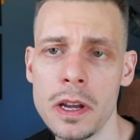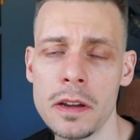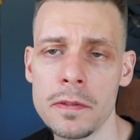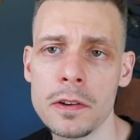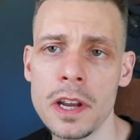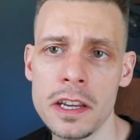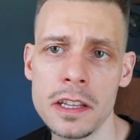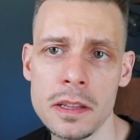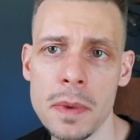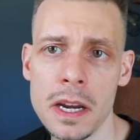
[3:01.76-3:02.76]
if you're
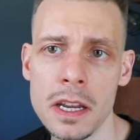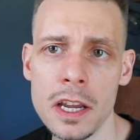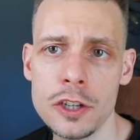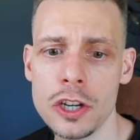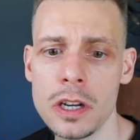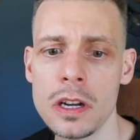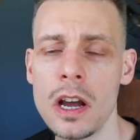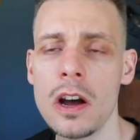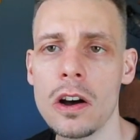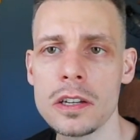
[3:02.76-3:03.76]
taking the medication.
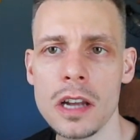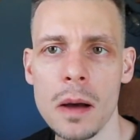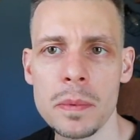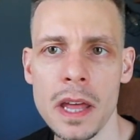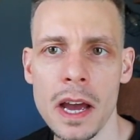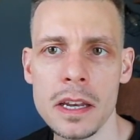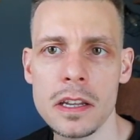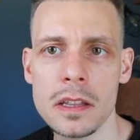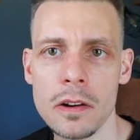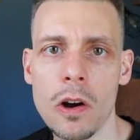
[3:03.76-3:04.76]
On top of that,
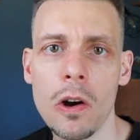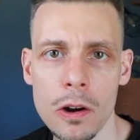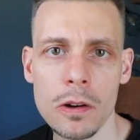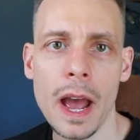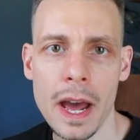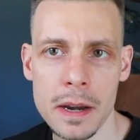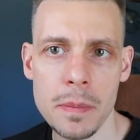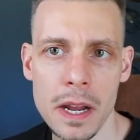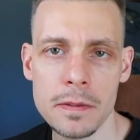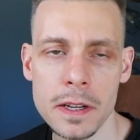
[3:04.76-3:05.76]
there are added
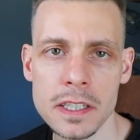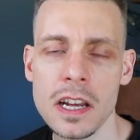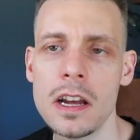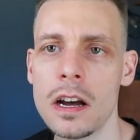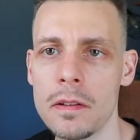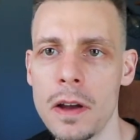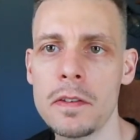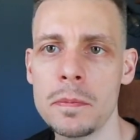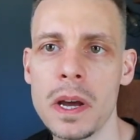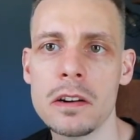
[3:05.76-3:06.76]
benefits of
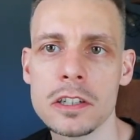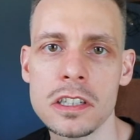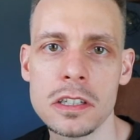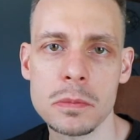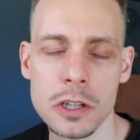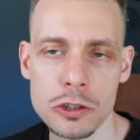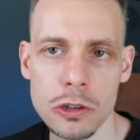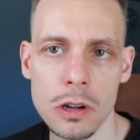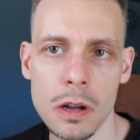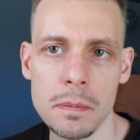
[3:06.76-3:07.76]
having better symptom
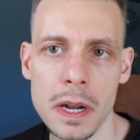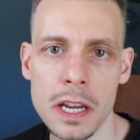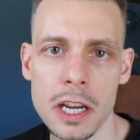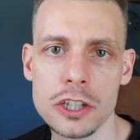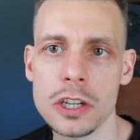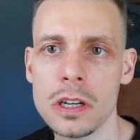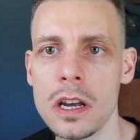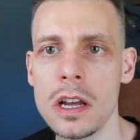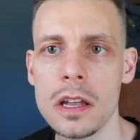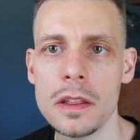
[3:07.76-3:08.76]
control on medication
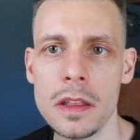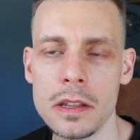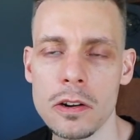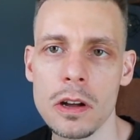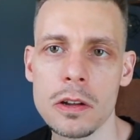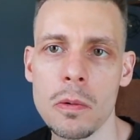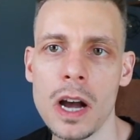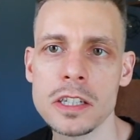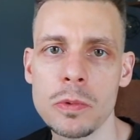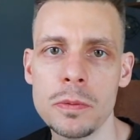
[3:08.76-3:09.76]
than there
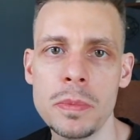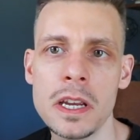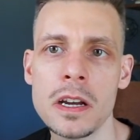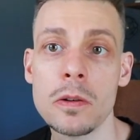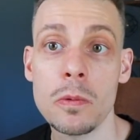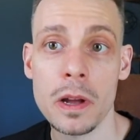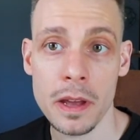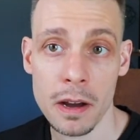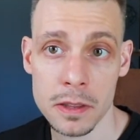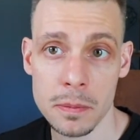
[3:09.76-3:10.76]
otherwise would be
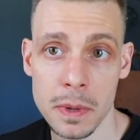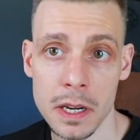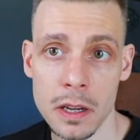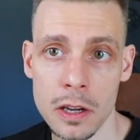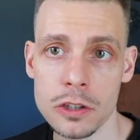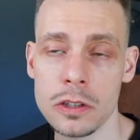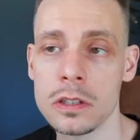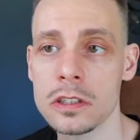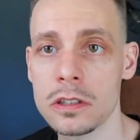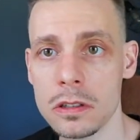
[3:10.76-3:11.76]
without the medication.
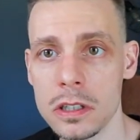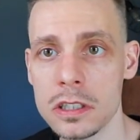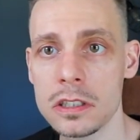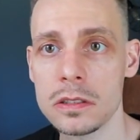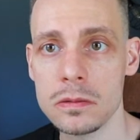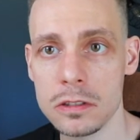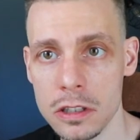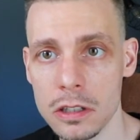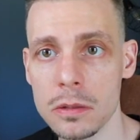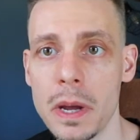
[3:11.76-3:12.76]
So there is
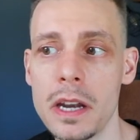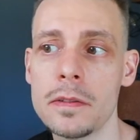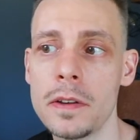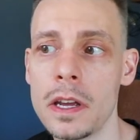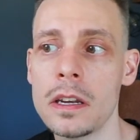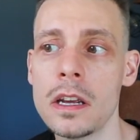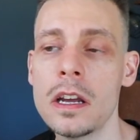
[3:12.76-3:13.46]
still benefit,